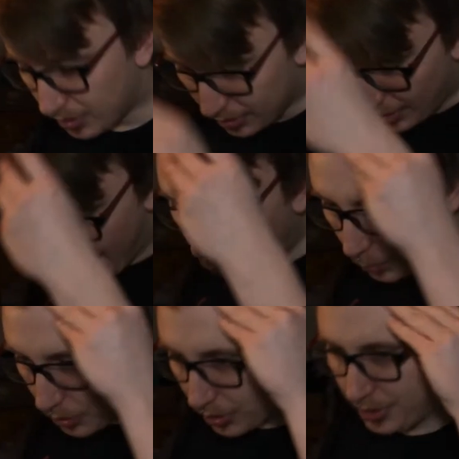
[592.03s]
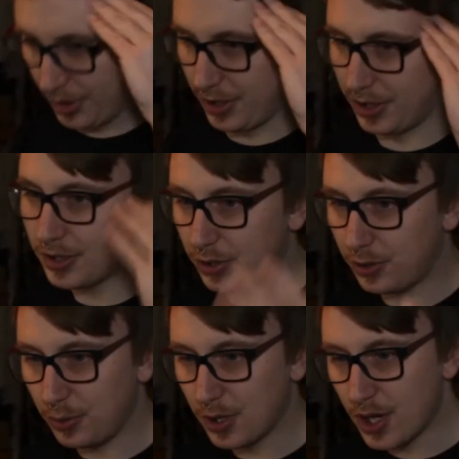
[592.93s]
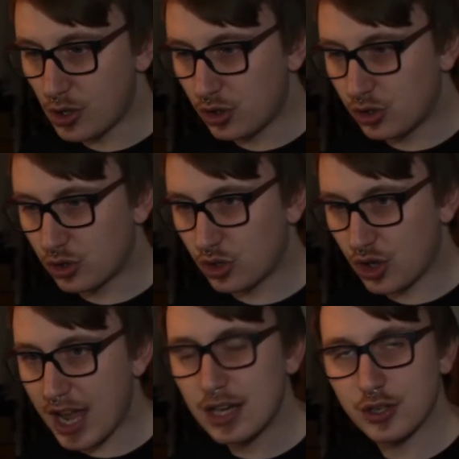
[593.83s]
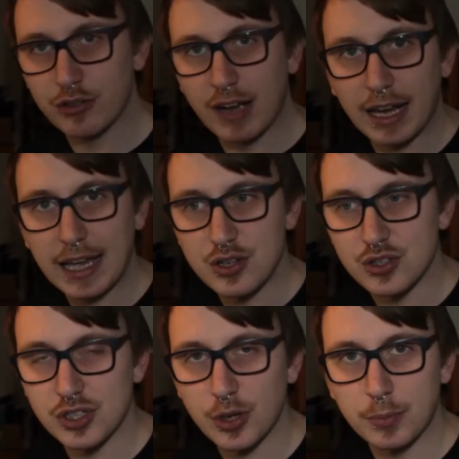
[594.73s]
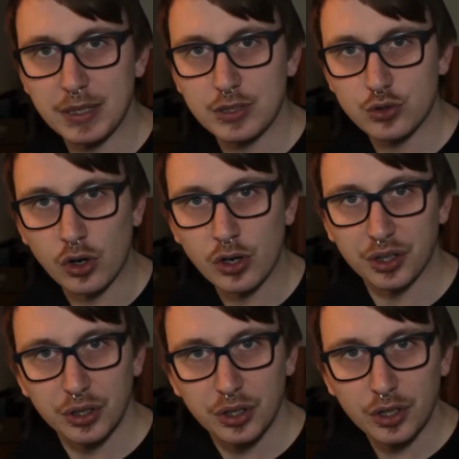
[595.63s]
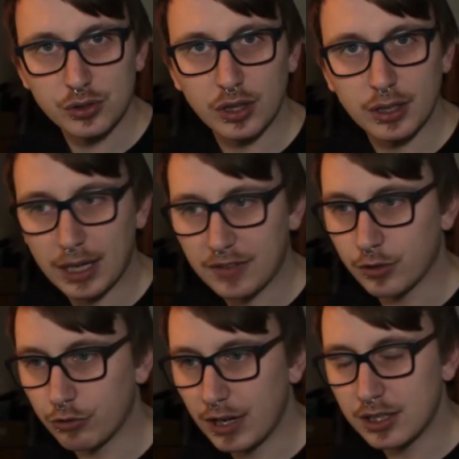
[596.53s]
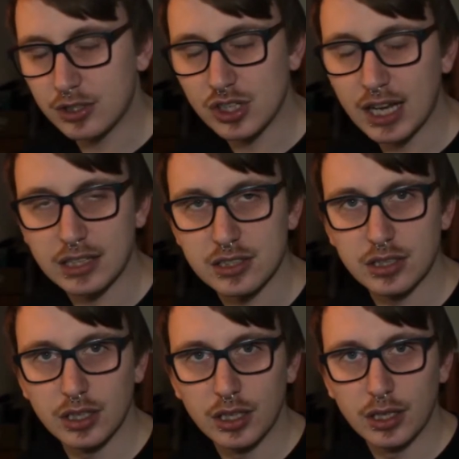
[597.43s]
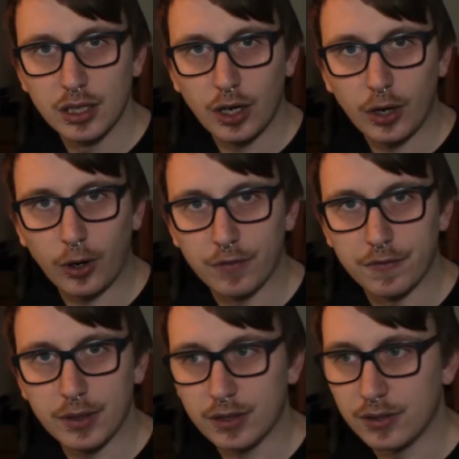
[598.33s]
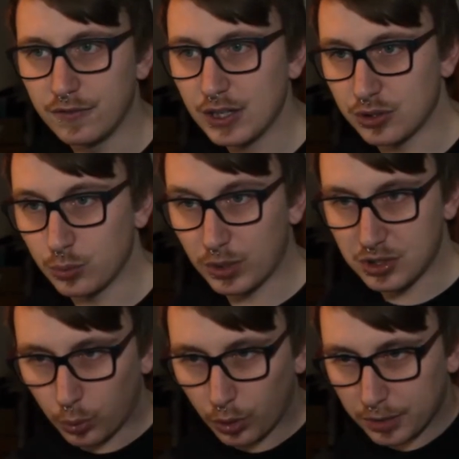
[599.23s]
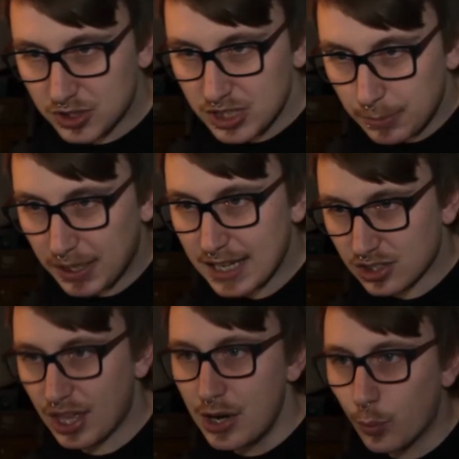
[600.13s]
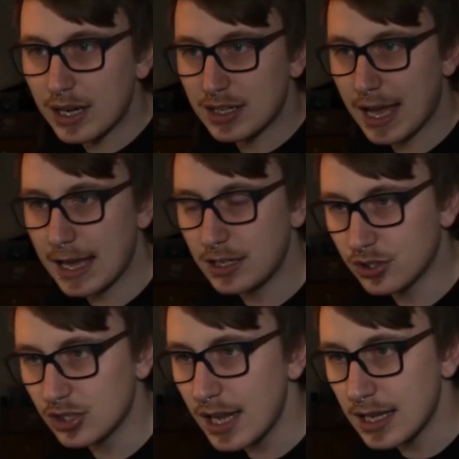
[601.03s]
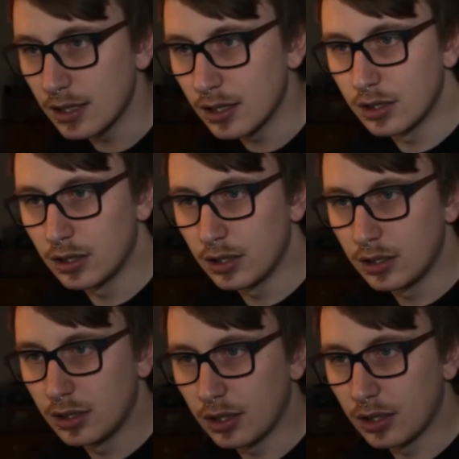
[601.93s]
helped her to change her allegations so it would be stronger, so they would have a greater chance of conviction, which is what the CPS then went ahead to say. Now